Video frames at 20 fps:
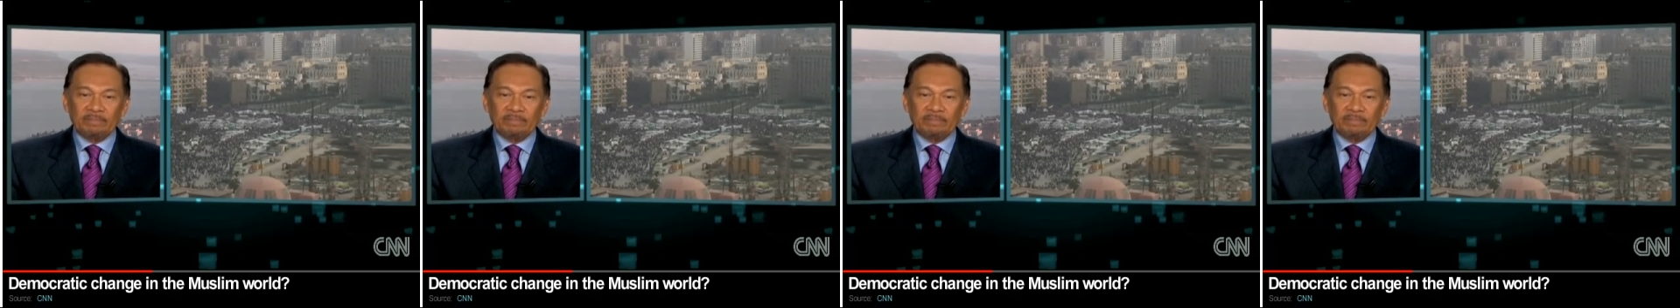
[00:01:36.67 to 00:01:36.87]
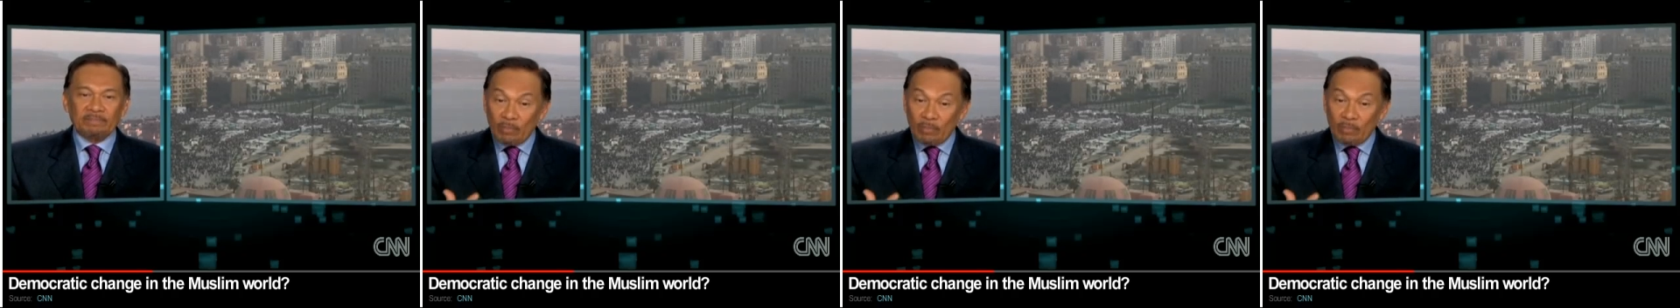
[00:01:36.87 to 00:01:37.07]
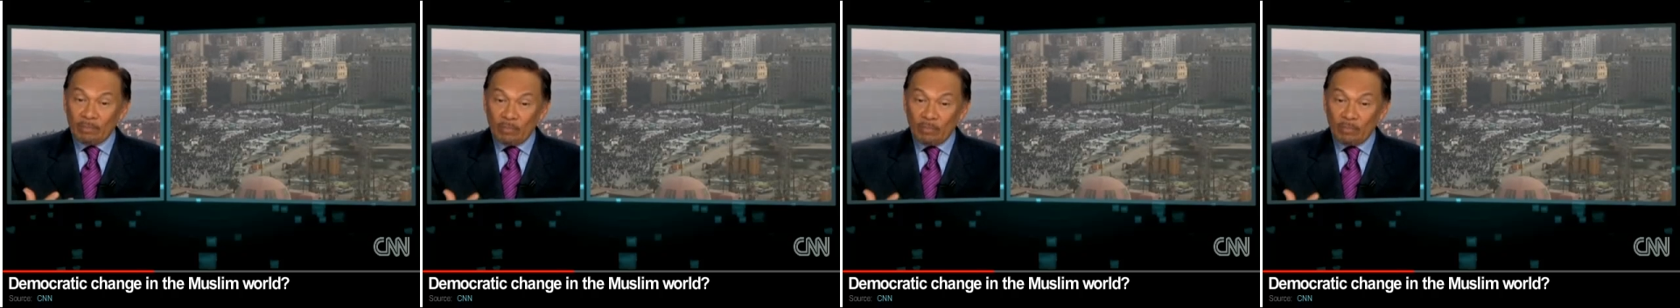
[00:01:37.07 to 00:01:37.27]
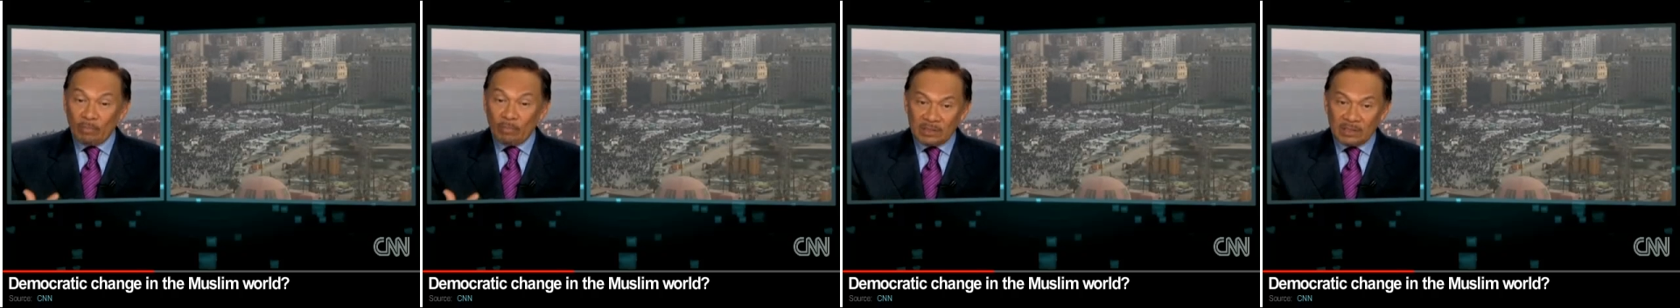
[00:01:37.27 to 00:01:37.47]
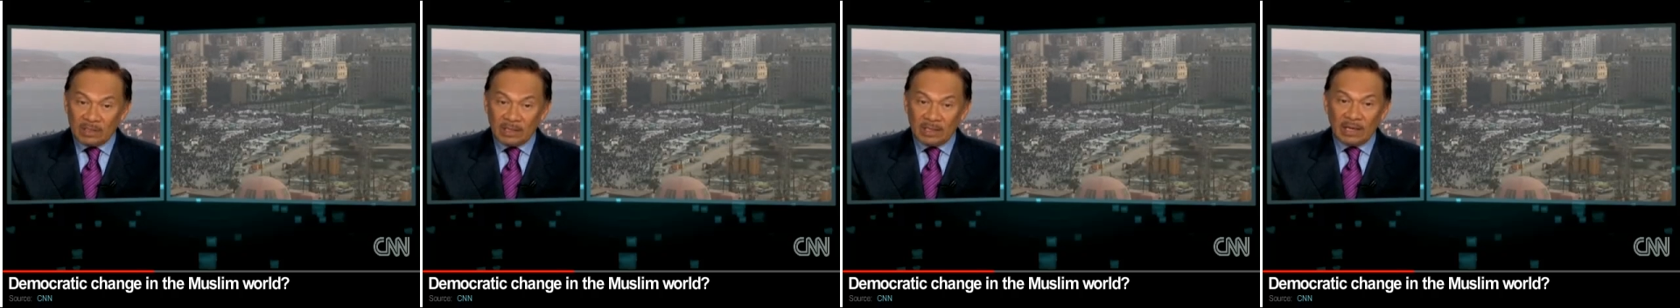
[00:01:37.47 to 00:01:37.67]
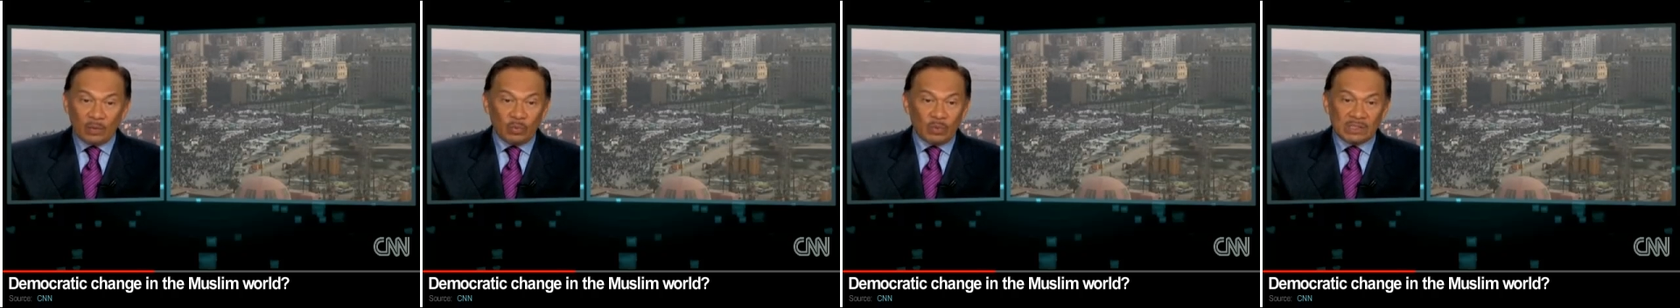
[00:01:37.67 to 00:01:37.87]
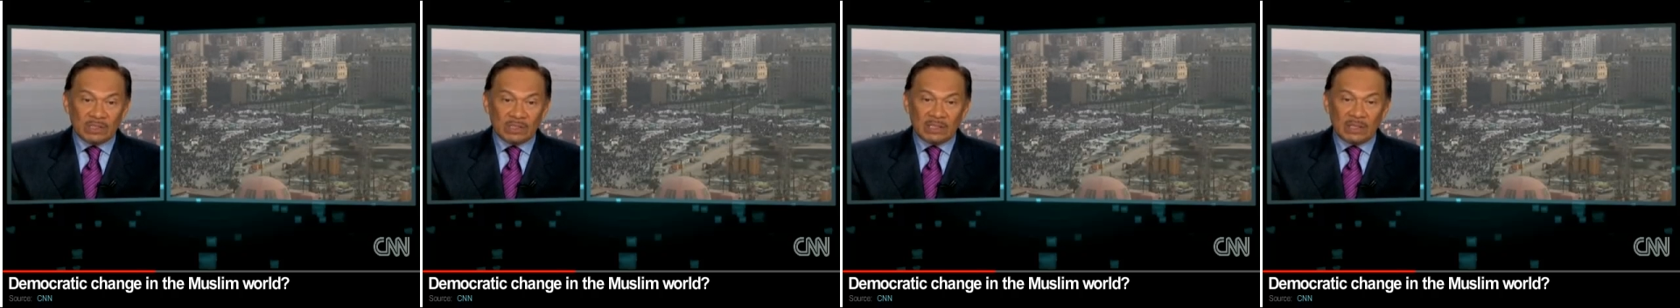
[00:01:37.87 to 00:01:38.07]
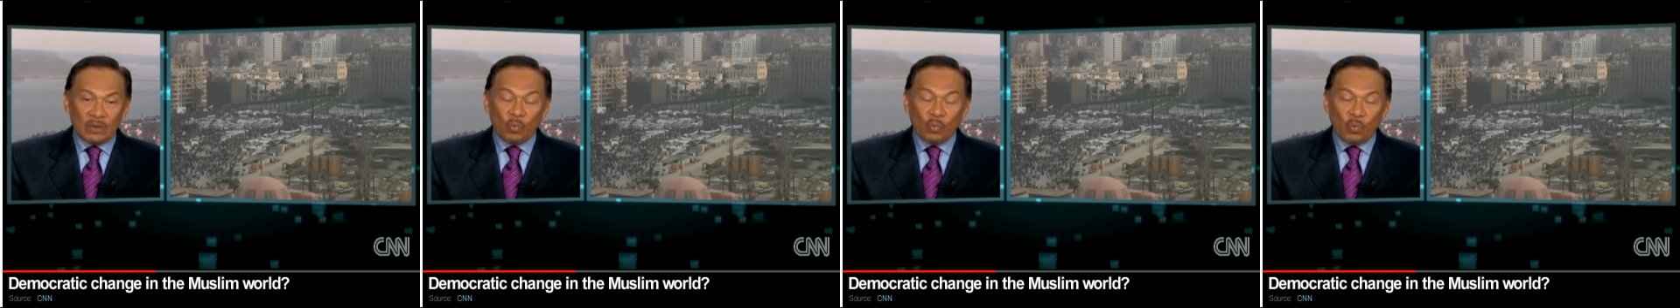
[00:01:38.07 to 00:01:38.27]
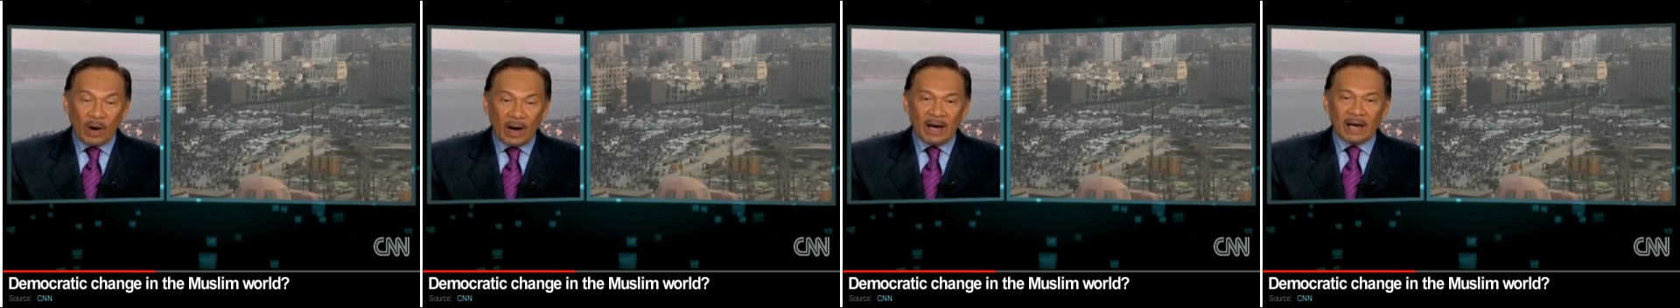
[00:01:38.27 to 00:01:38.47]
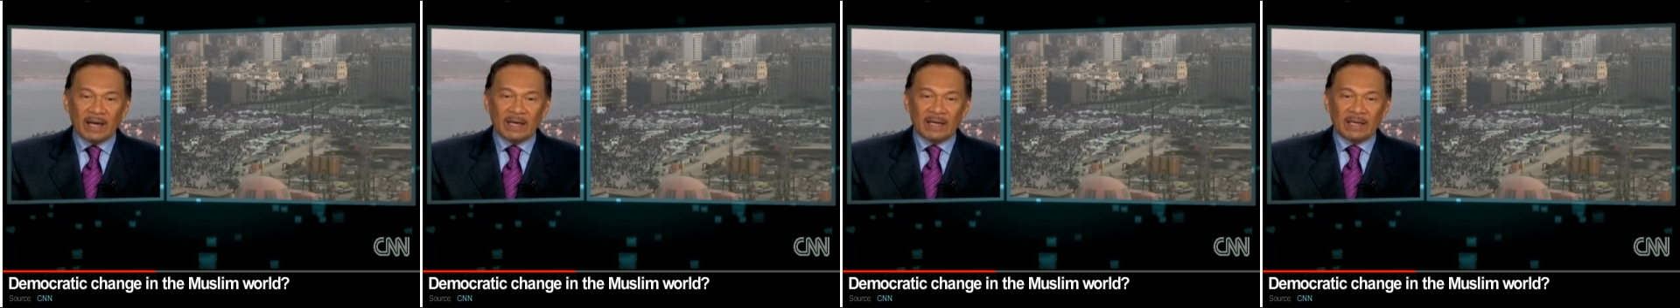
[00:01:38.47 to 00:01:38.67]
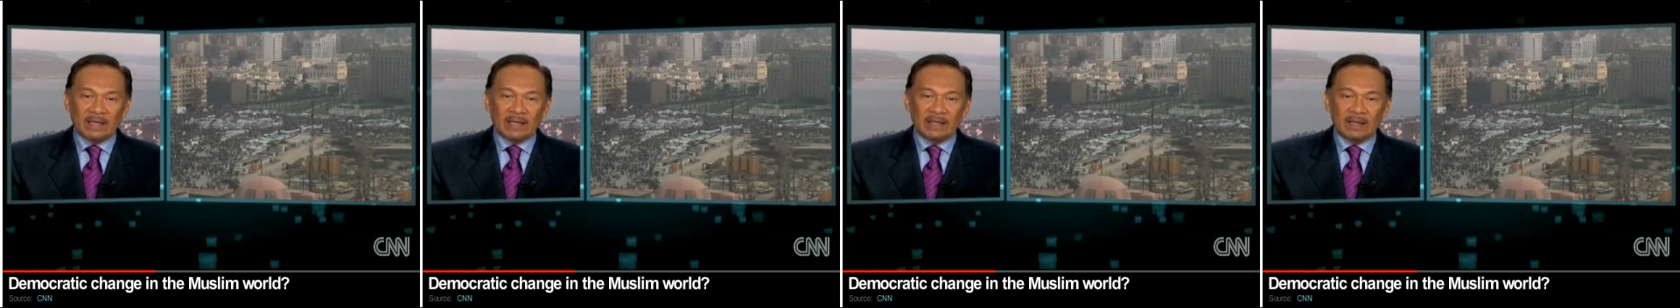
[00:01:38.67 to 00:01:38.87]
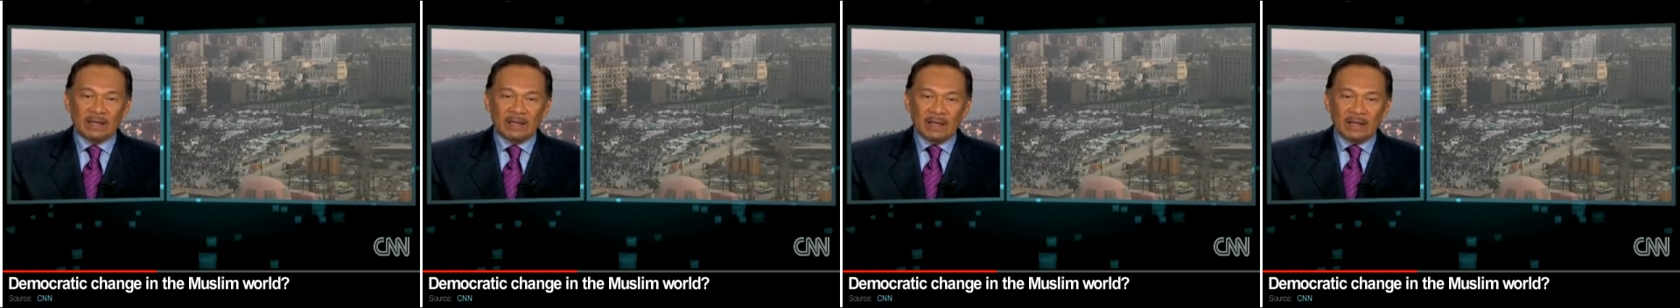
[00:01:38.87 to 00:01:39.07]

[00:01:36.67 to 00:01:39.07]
we are monitoring and we see why